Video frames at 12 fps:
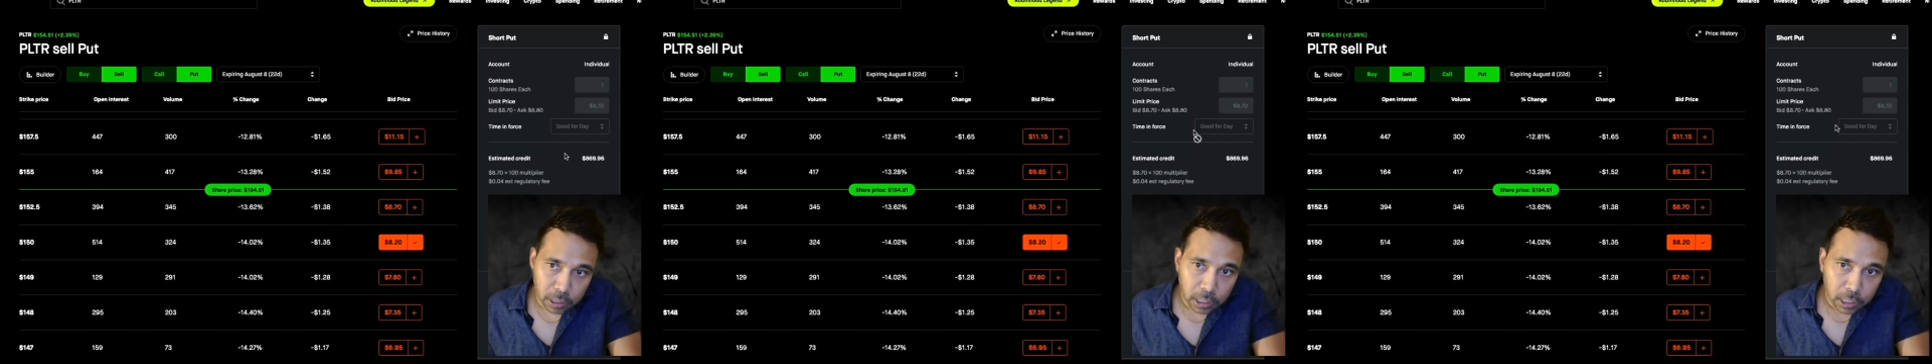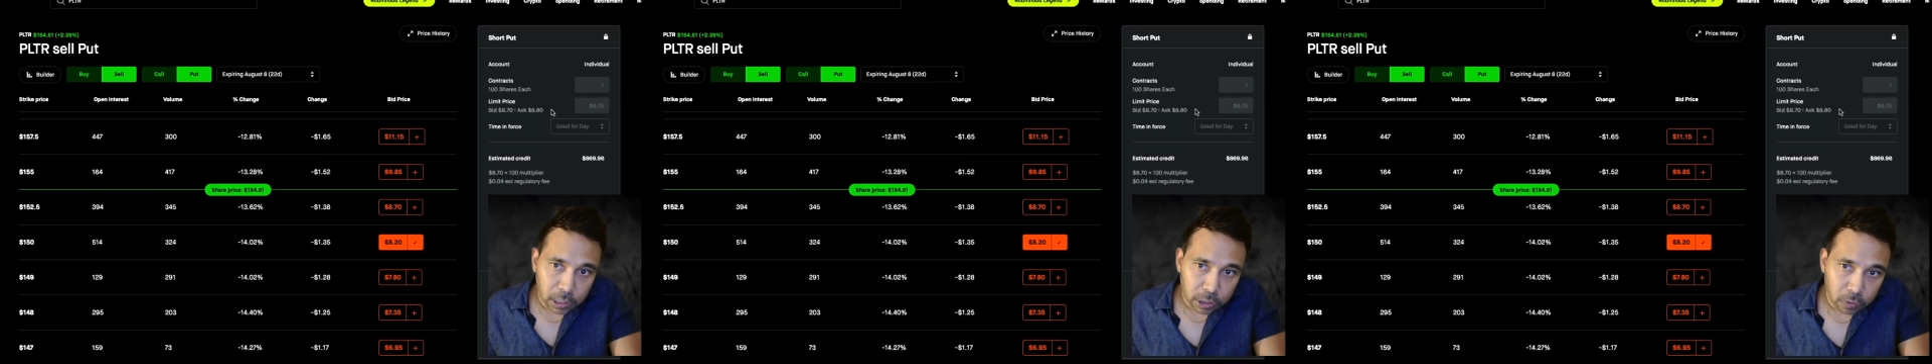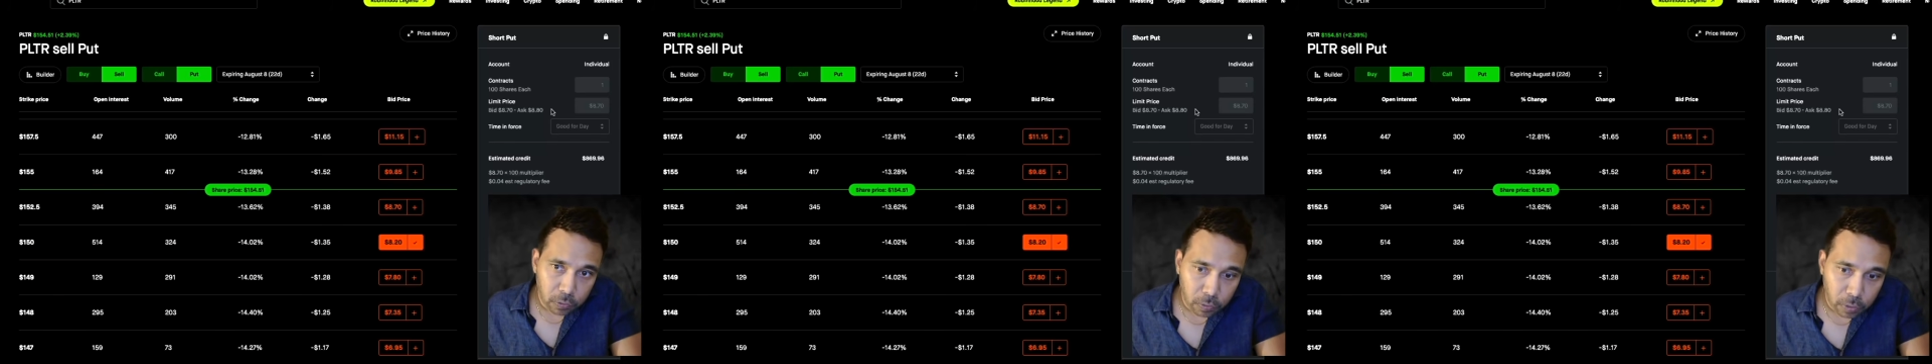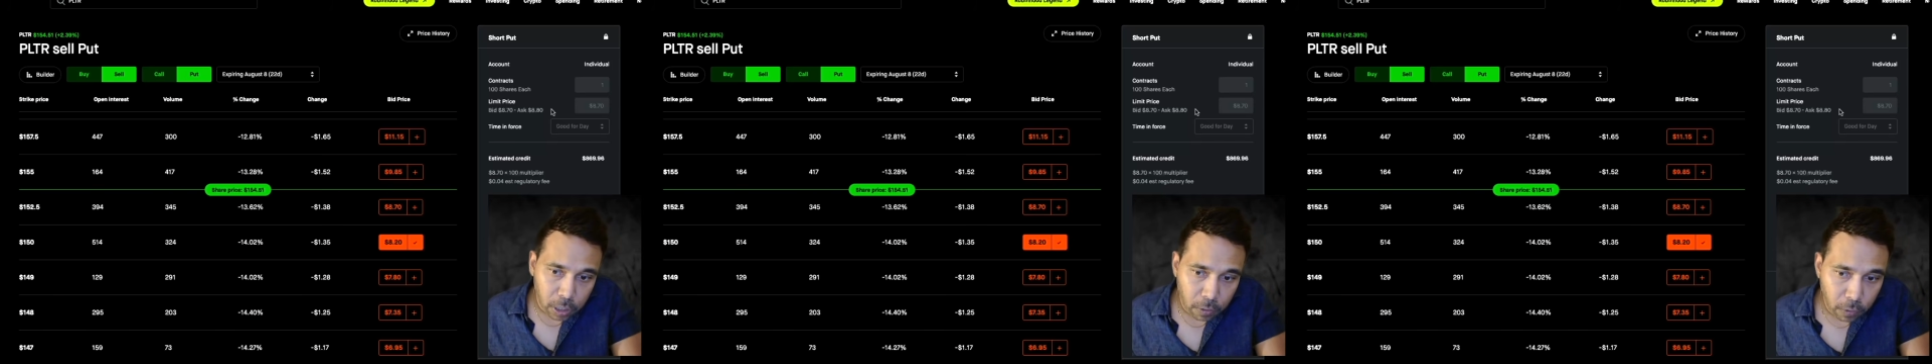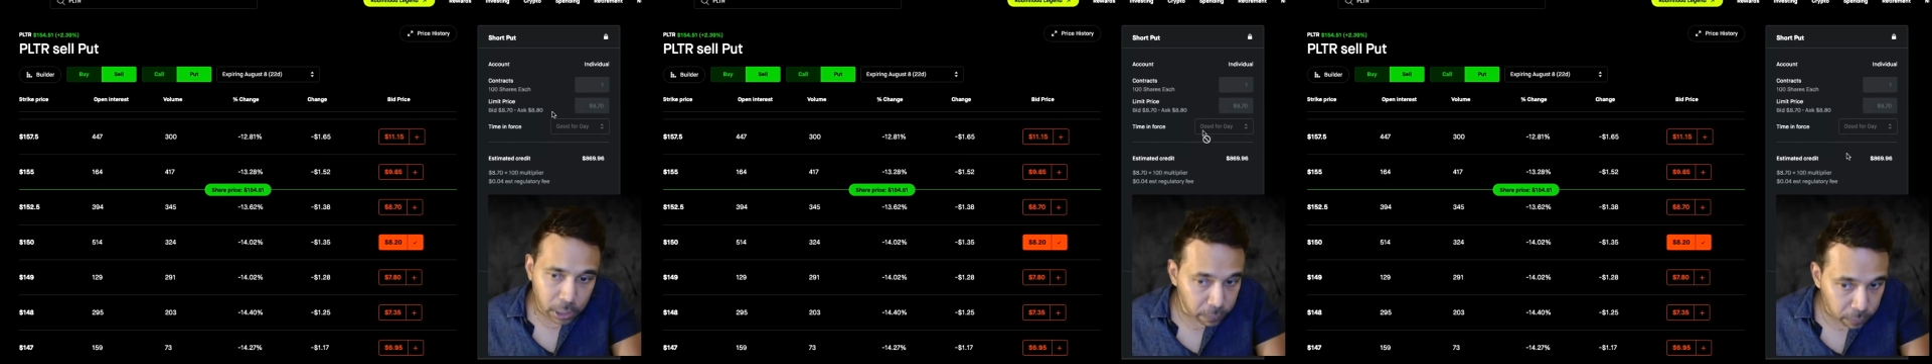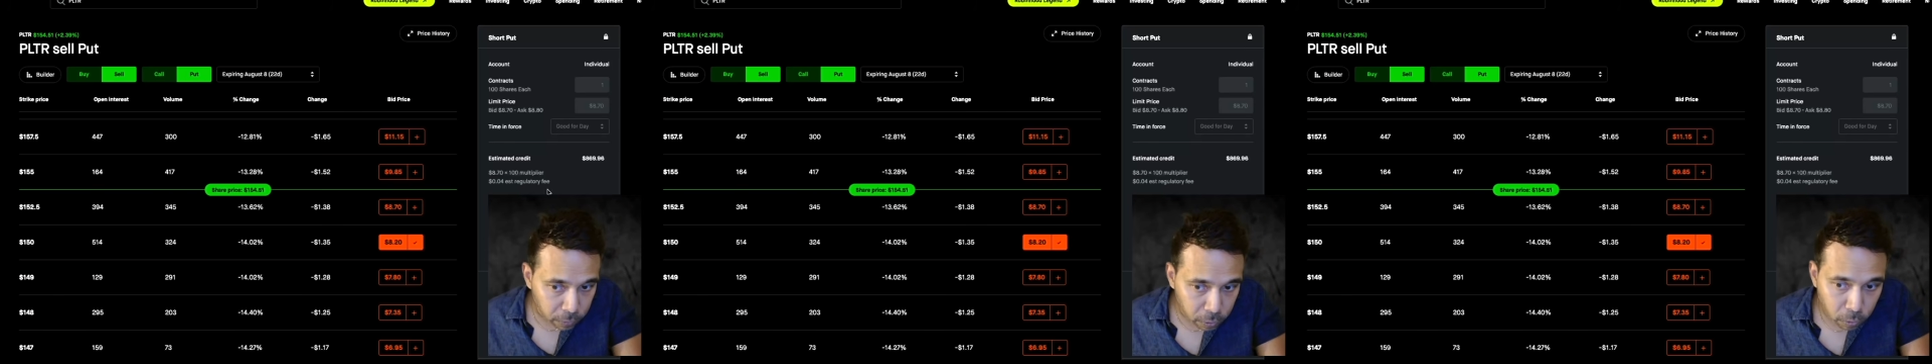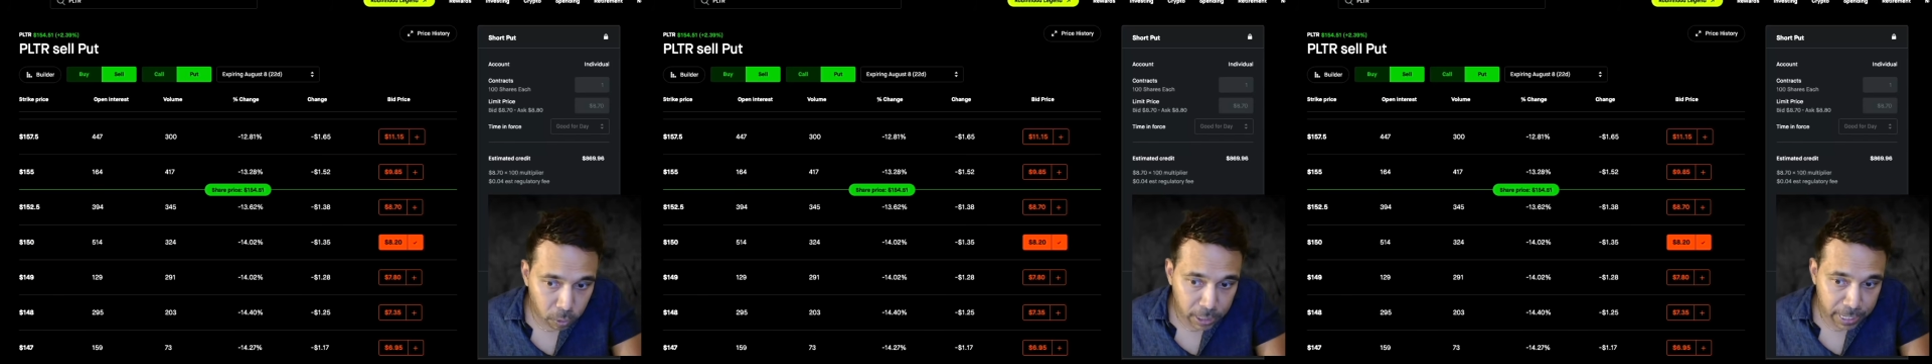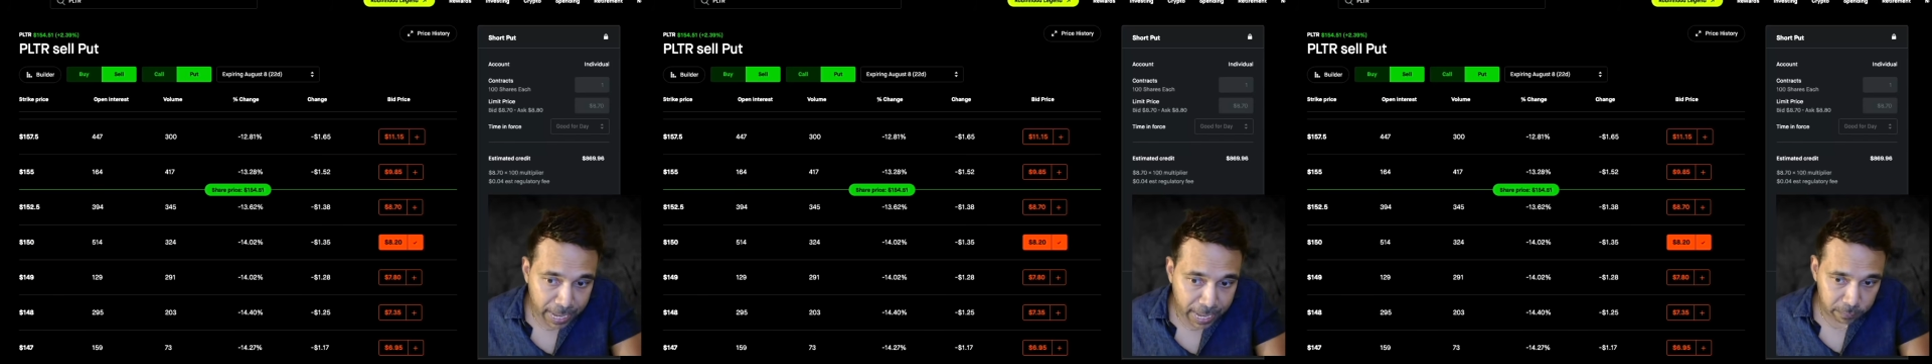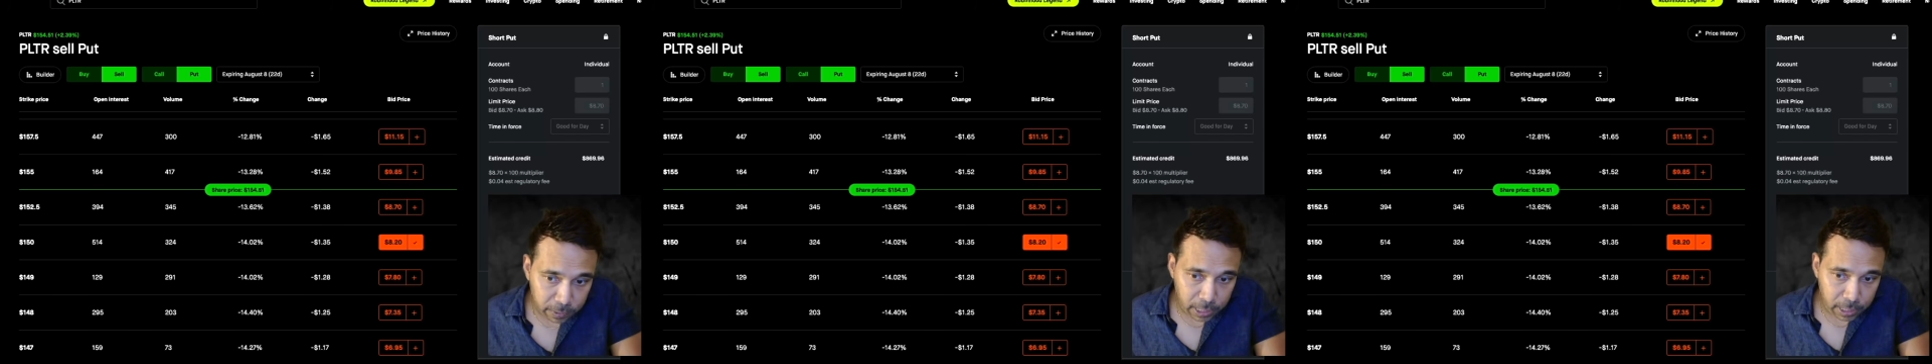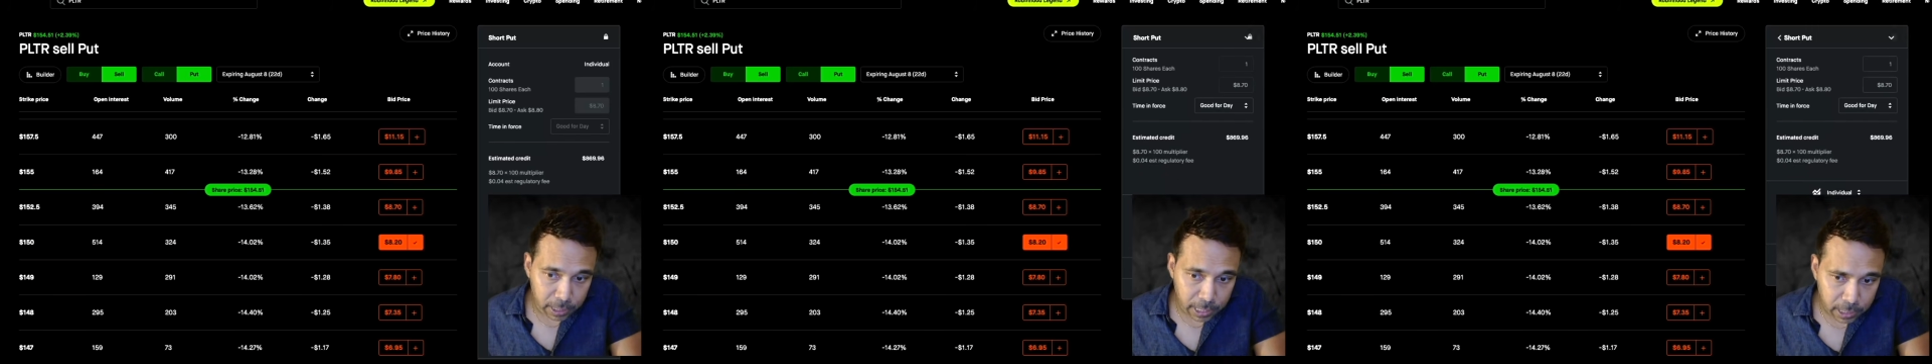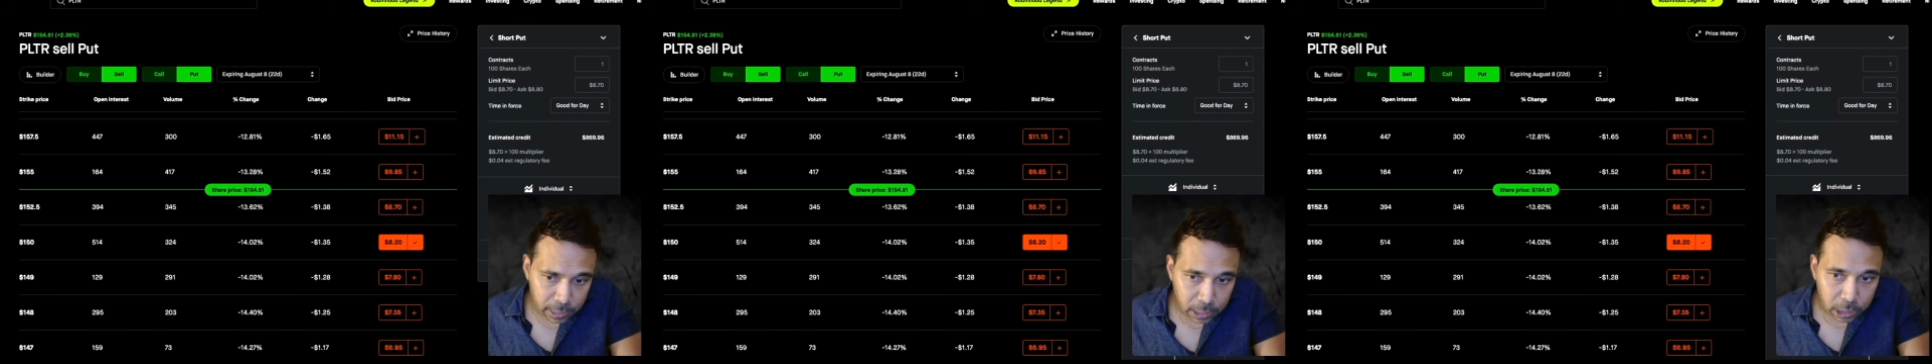So what if you don't have that, right?